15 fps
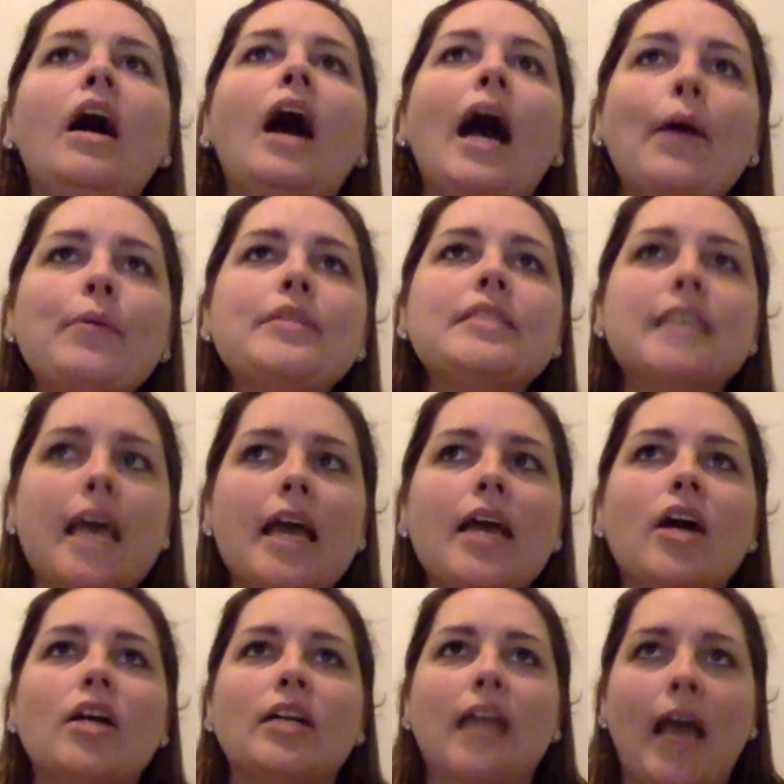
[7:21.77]
I would say
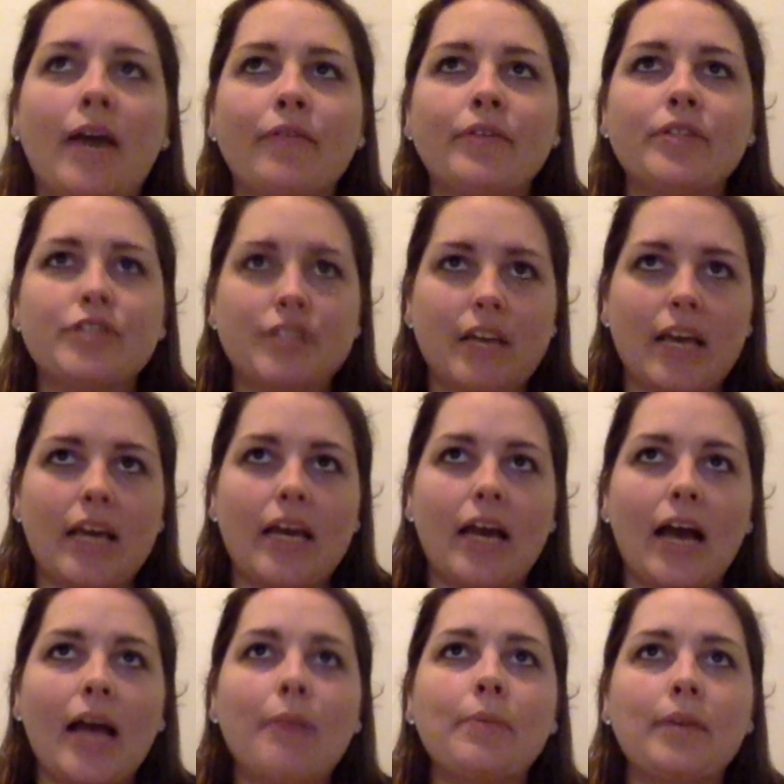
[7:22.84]
on an average day,
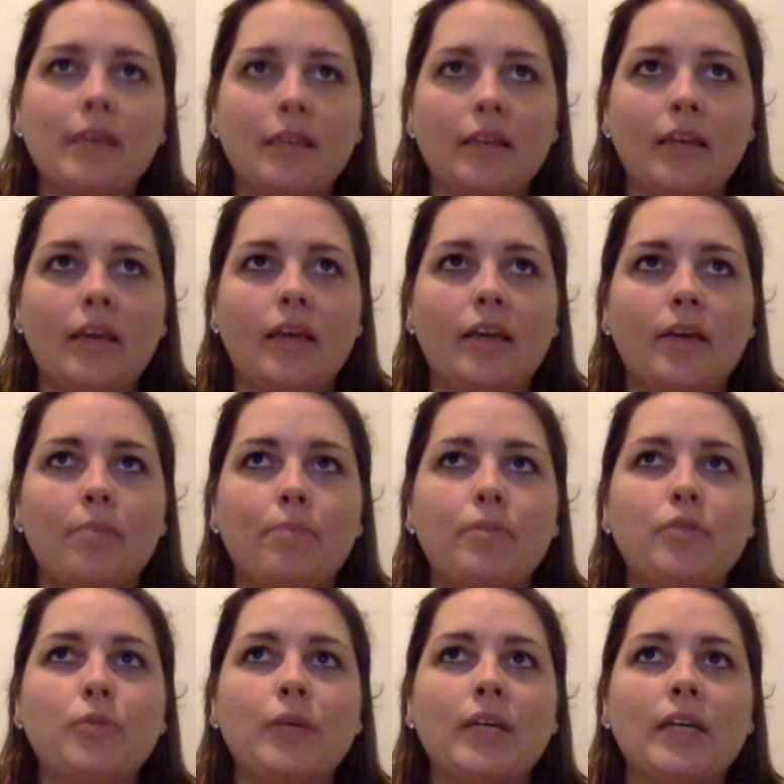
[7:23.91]
I'm eating
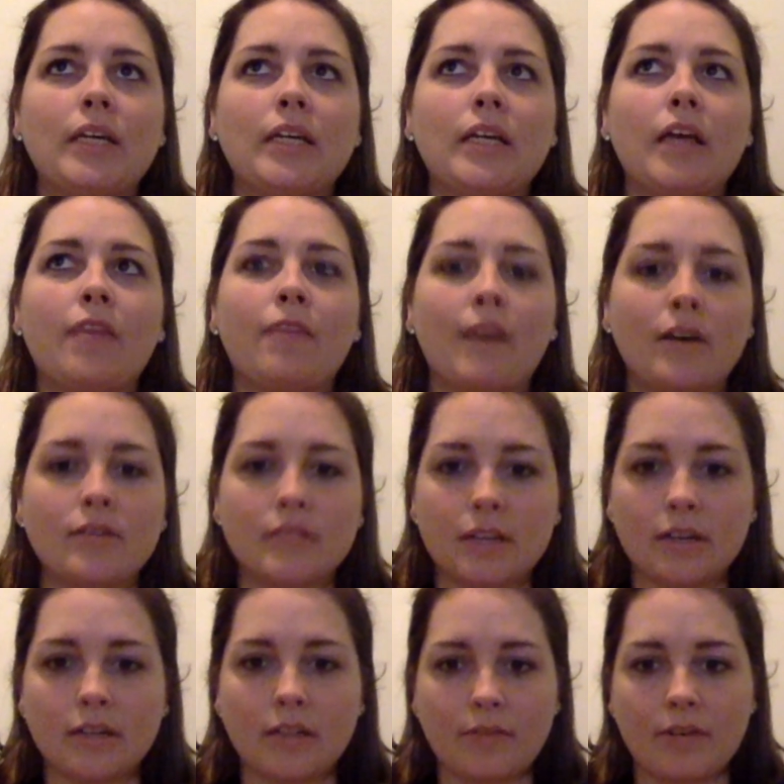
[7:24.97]
between 1,000
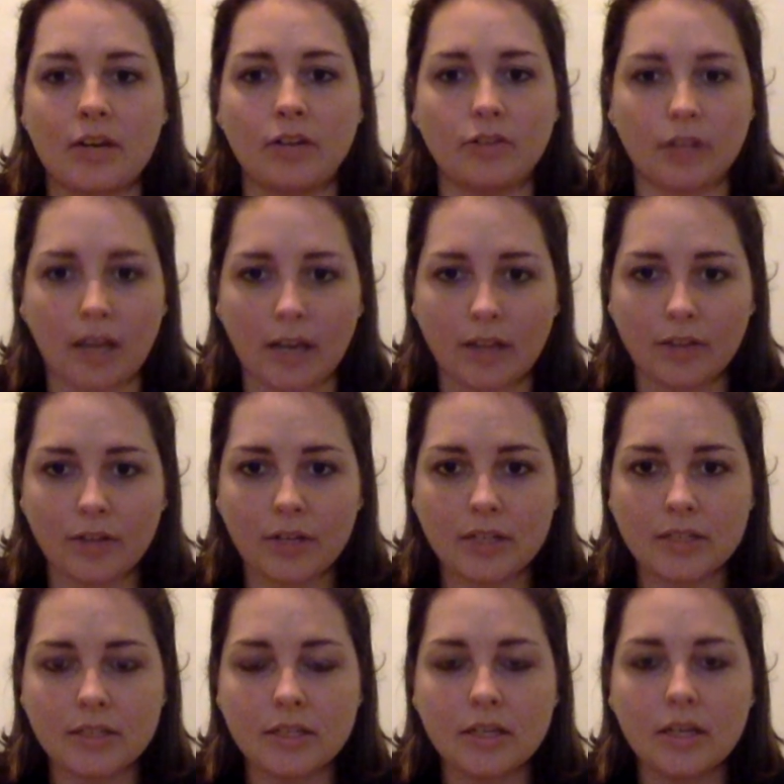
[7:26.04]
and 1,100
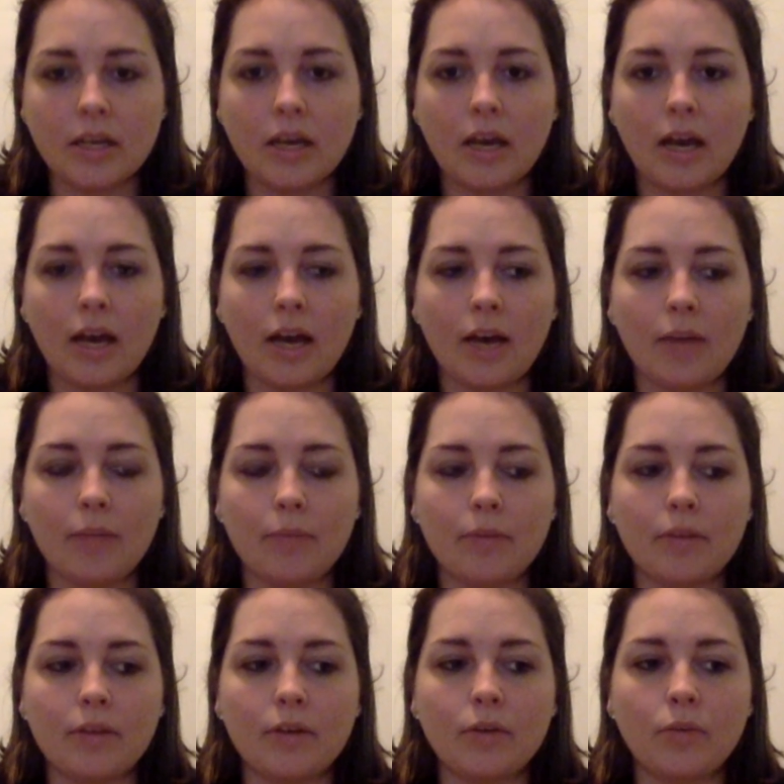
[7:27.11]
calories.
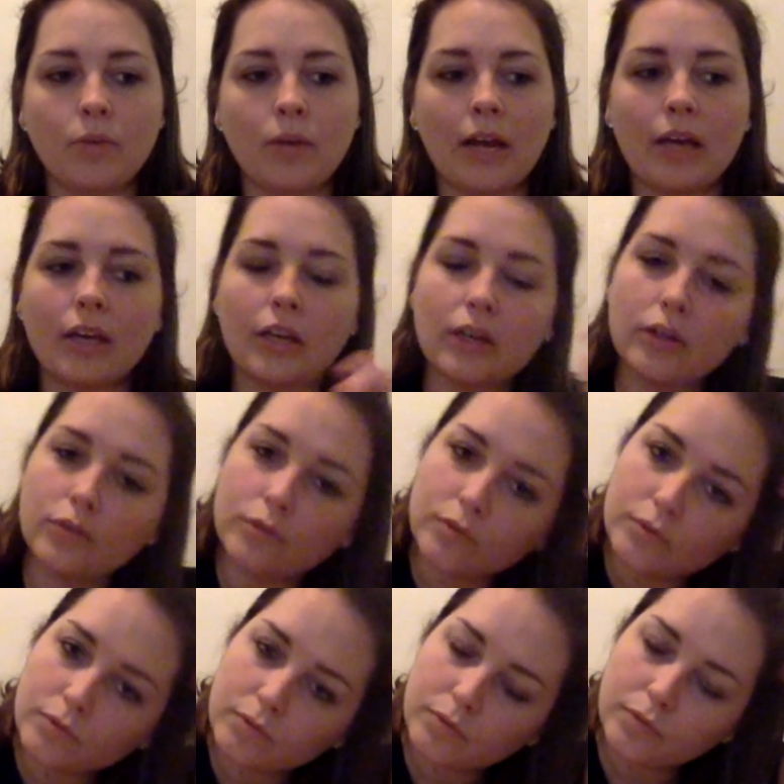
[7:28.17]
When I
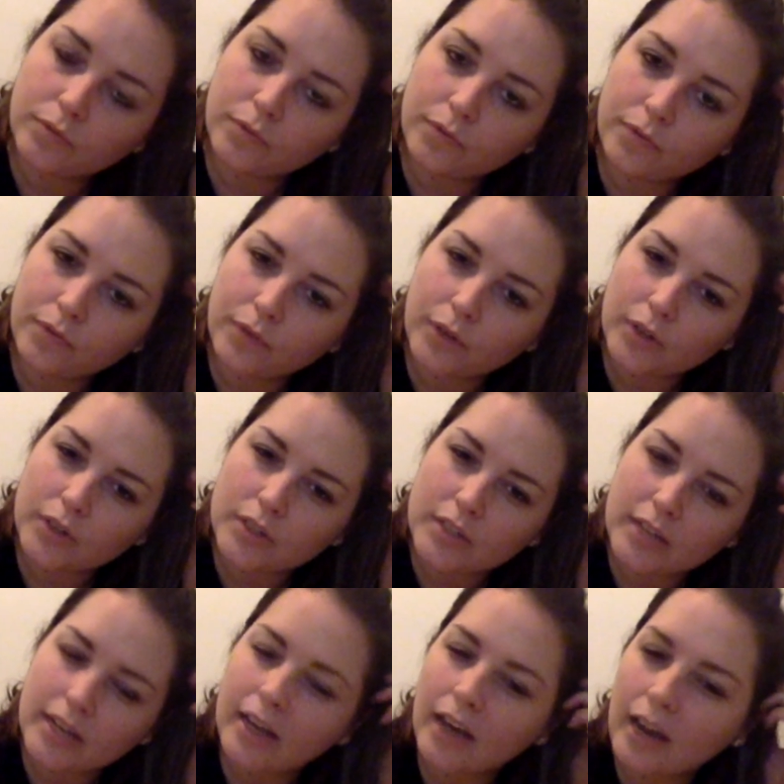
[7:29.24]
first
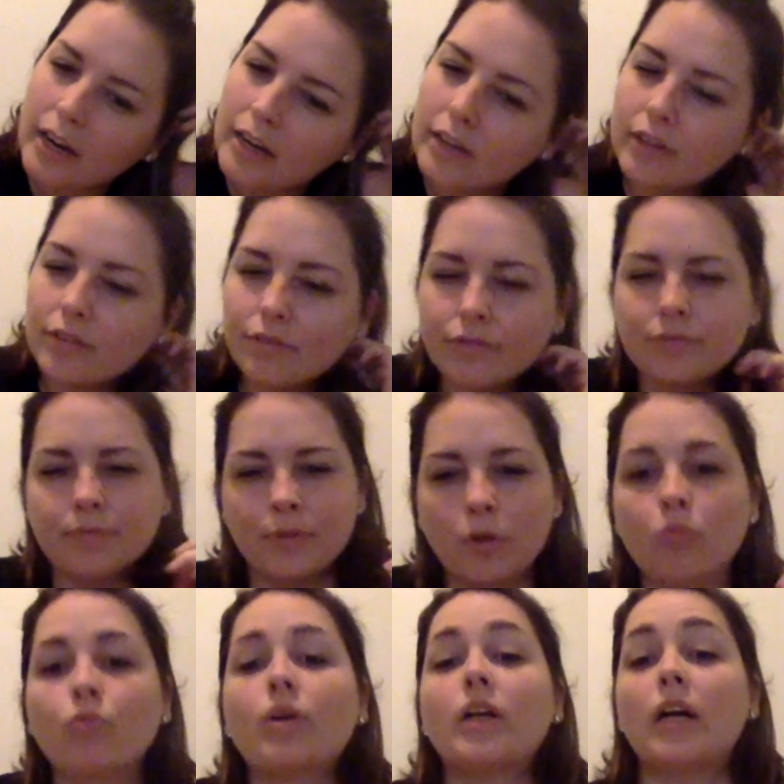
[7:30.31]
had kind of
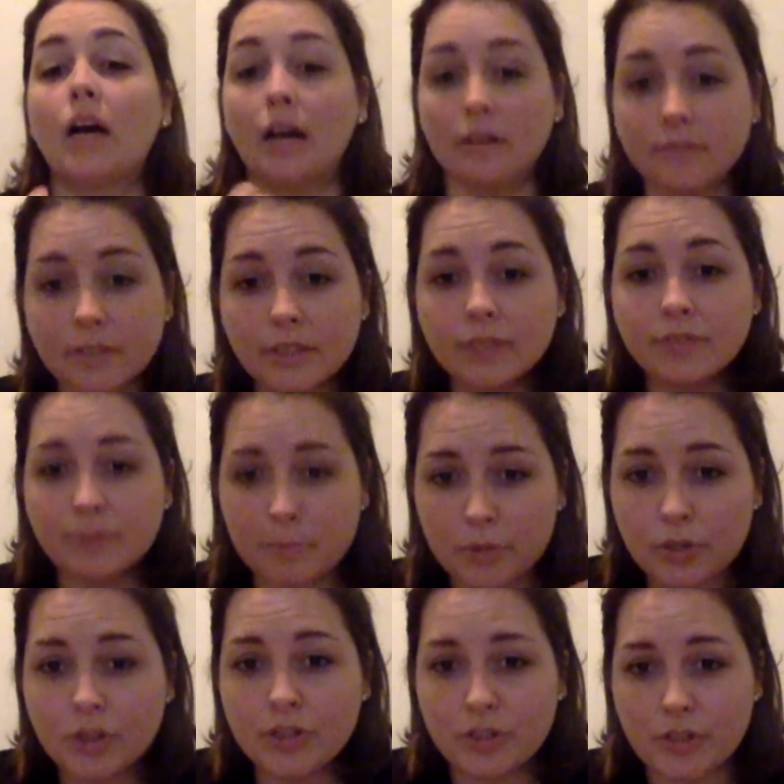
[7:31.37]
recovered from
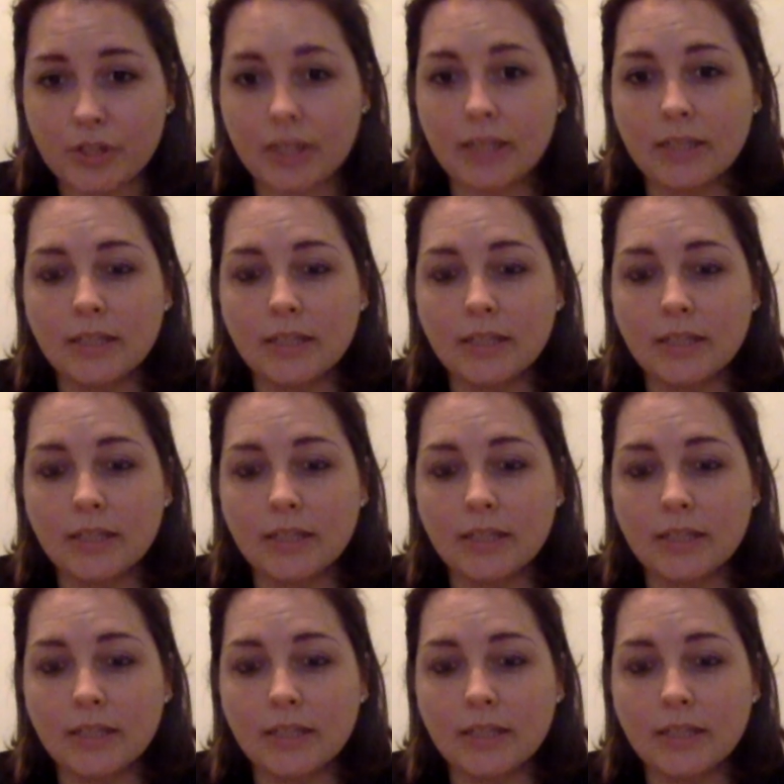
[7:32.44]
surgery,